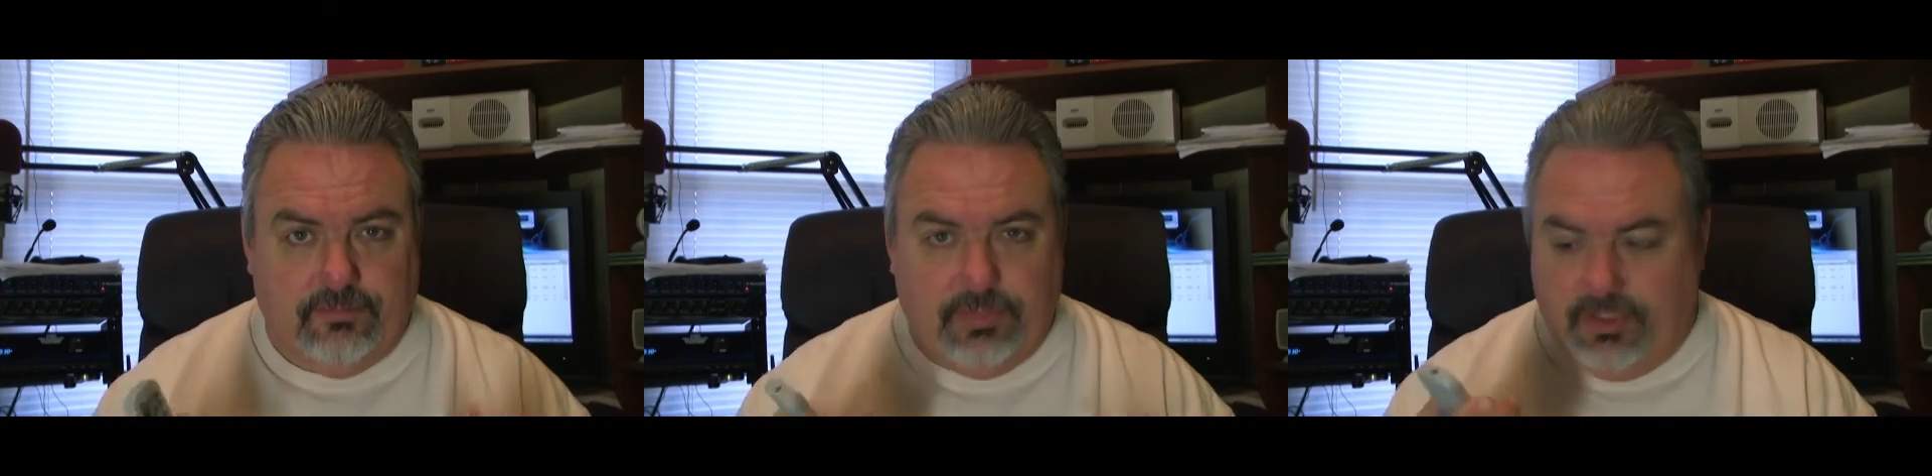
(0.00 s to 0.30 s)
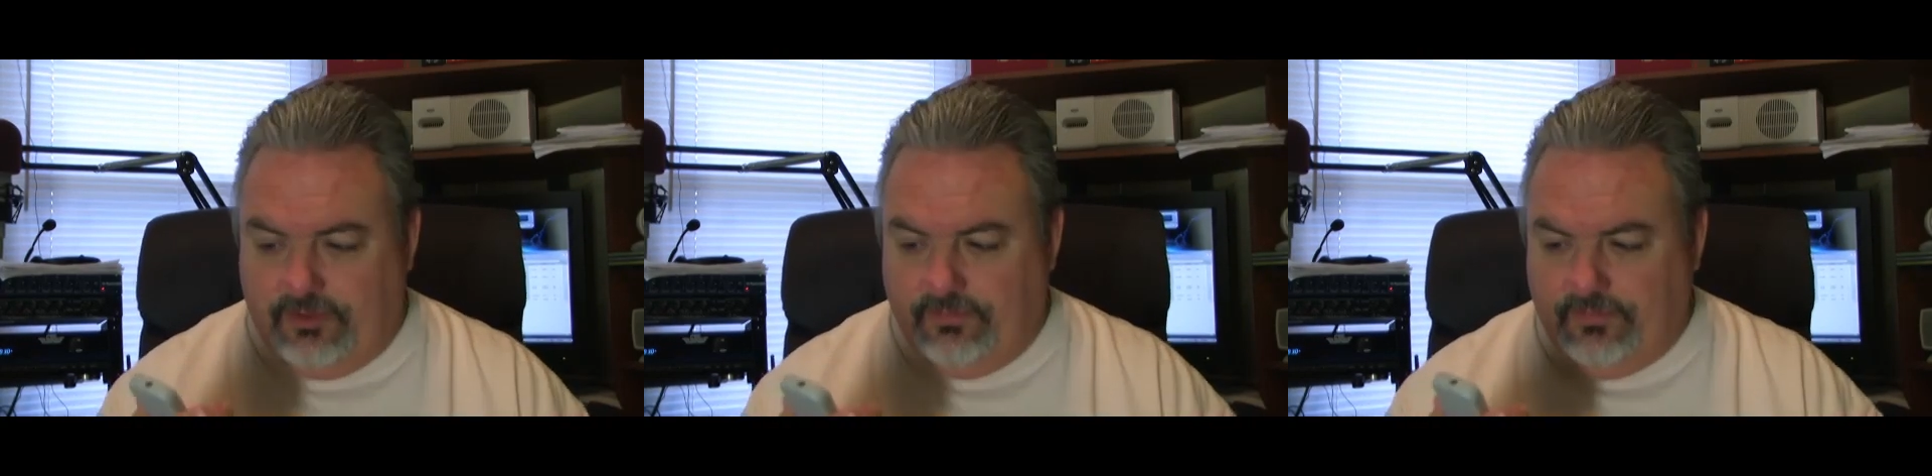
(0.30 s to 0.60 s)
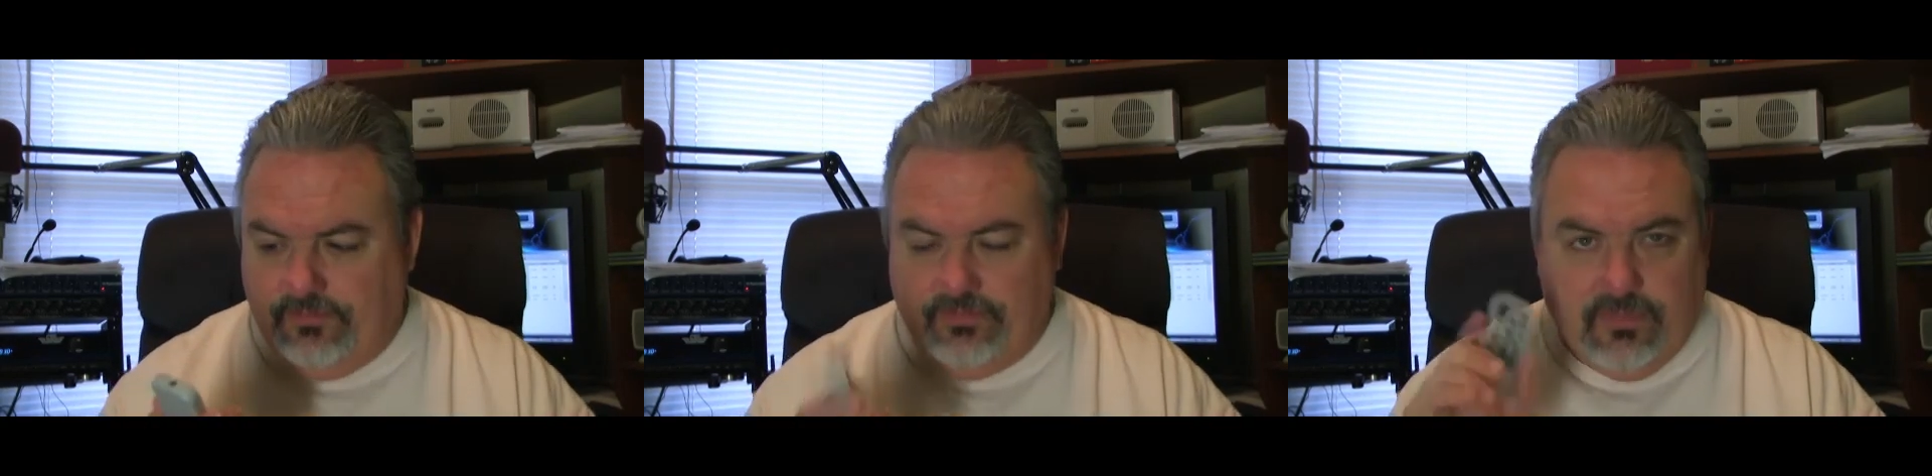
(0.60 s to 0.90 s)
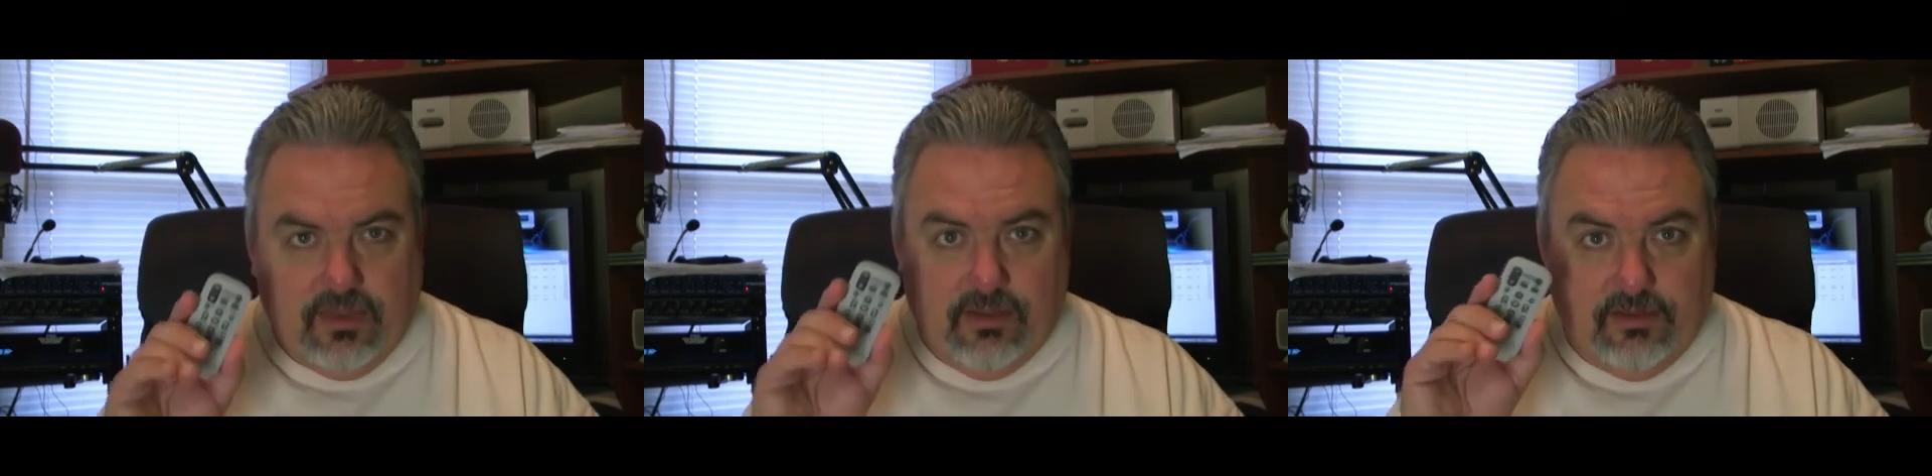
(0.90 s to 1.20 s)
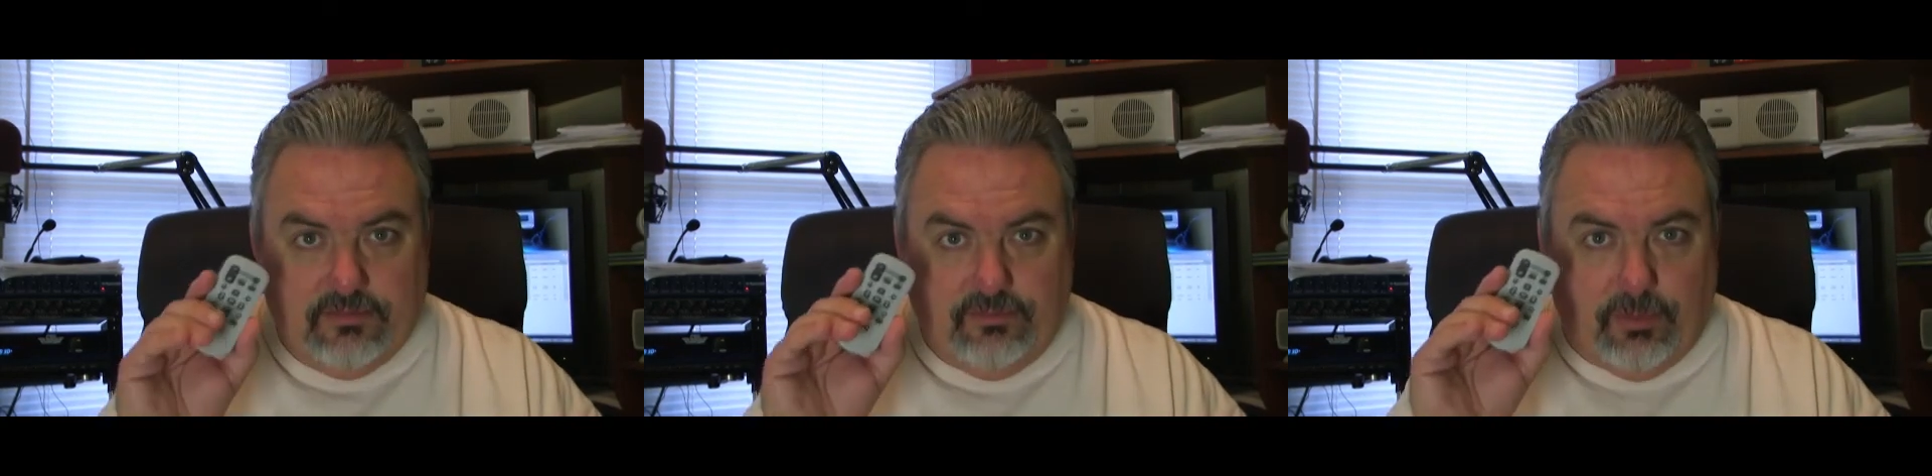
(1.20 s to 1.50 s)
But
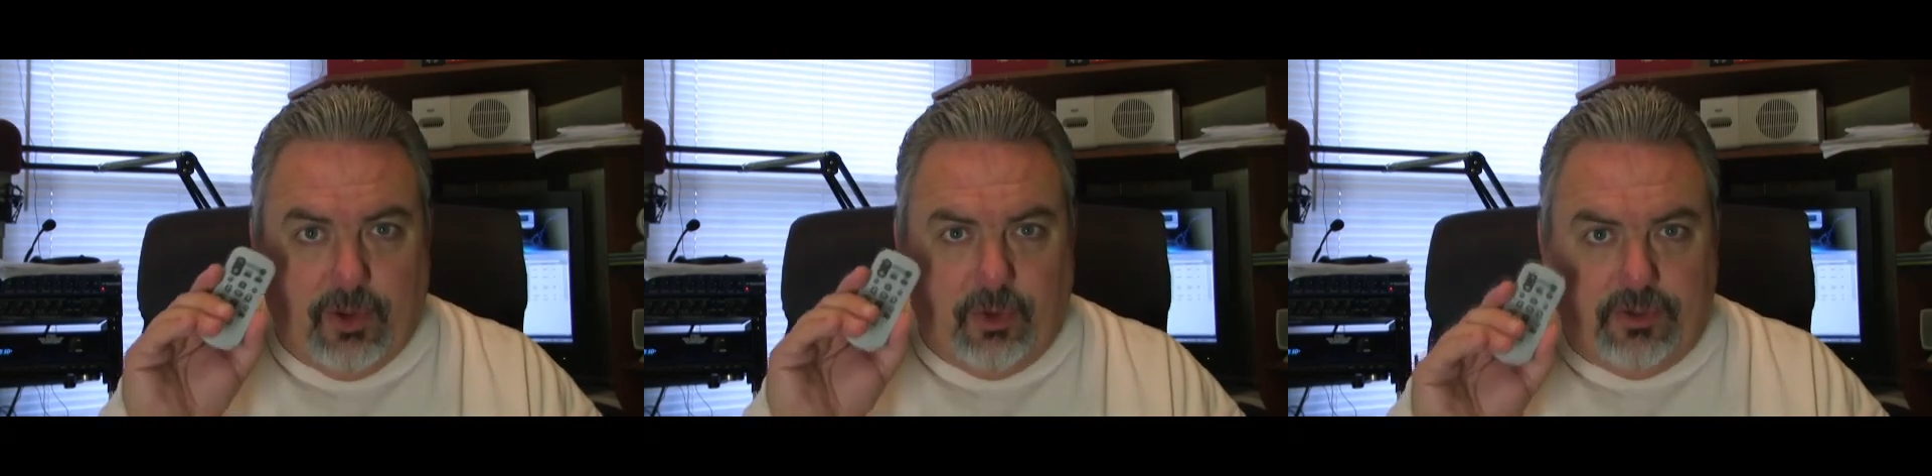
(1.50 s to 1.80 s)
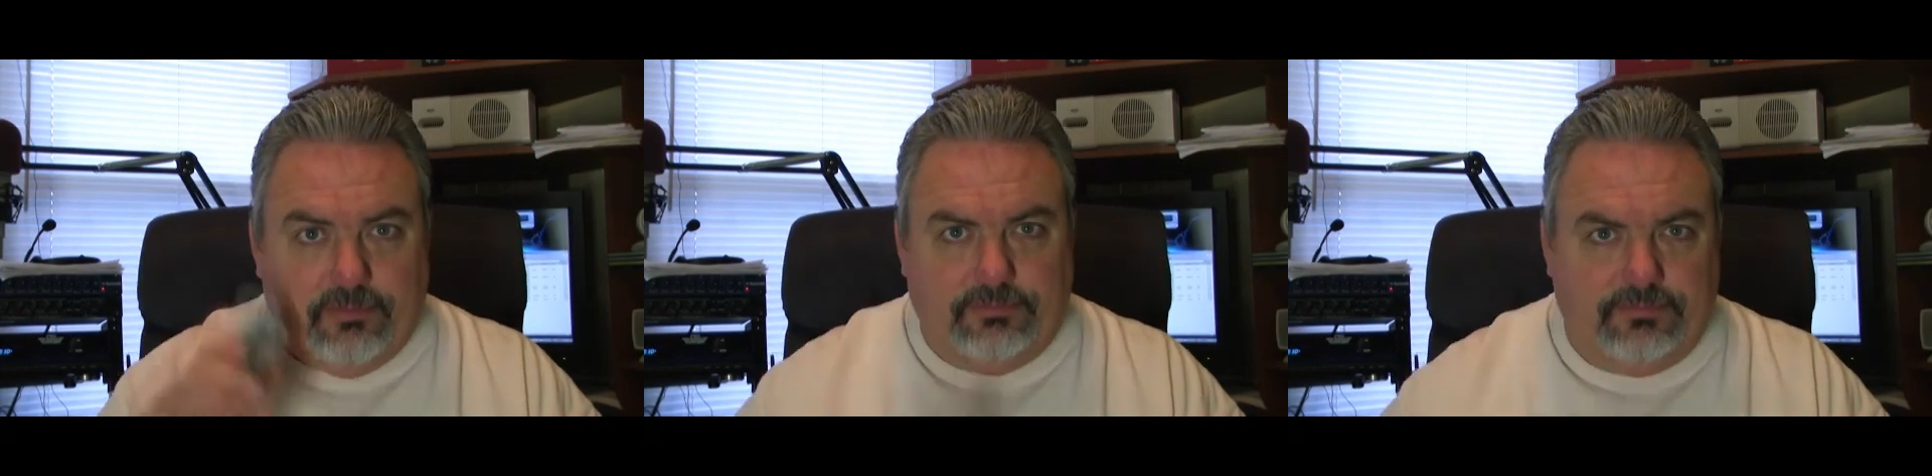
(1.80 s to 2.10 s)
remote.